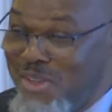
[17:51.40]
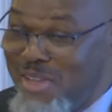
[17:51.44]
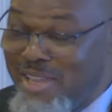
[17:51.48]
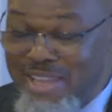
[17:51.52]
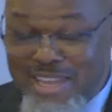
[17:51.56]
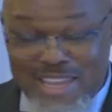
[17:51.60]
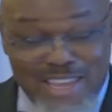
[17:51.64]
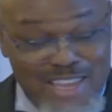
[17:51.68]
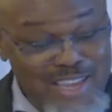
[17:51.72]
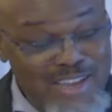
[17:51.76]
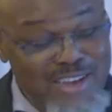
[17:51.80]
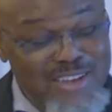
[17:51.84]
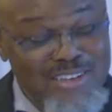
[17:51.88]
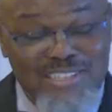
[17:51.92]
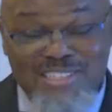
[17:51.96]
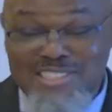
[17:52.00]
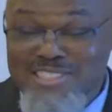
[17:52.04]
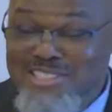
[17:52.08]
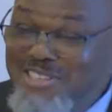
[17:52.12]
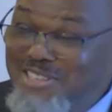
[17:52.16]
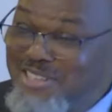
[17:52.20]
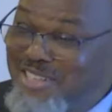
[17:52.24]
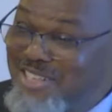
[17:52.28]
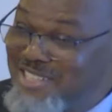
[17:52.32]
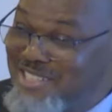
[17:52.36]
He
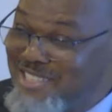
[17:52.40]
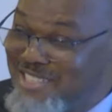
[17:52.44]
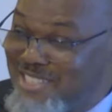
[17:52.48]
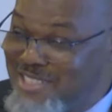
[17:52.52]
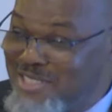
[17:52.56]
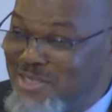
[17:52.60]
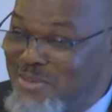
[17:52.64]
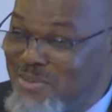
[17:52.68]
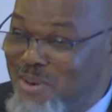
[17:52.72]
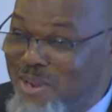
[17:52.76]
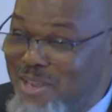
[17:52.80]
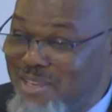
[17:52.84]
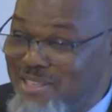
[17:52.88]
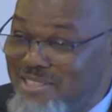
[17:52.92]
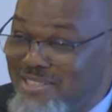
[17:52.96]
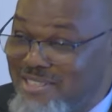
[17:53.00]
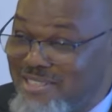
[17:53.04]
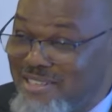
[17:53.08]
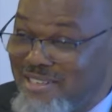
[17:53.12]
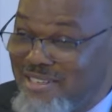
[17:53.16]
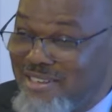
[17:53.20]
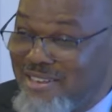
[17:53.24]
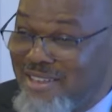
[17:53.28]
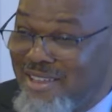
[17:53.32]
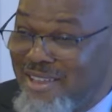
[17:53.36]
understood his
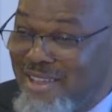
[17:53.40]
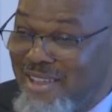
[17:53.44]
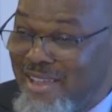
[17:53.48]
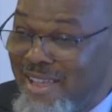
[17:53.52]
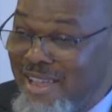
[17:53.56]
situation,